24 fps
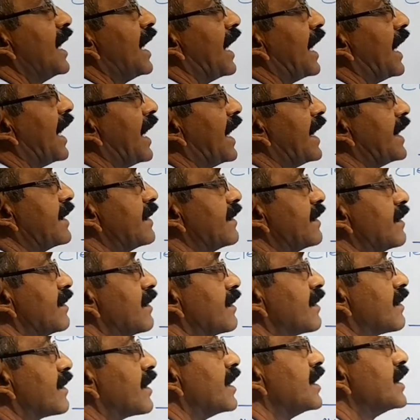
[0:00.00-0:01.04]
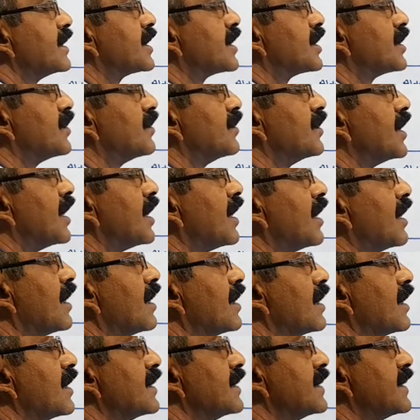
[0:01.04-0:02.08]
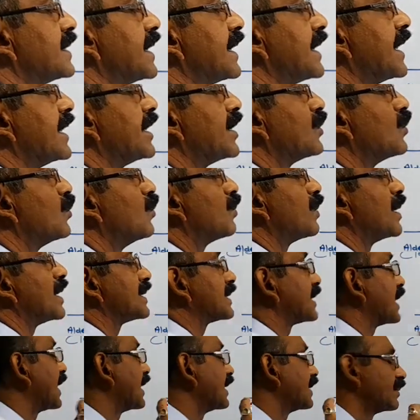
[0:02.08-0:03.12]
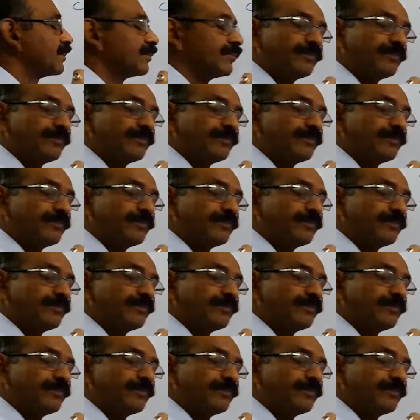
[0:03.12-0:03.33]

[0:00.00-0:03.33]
and turns to the Zn2 plus ion.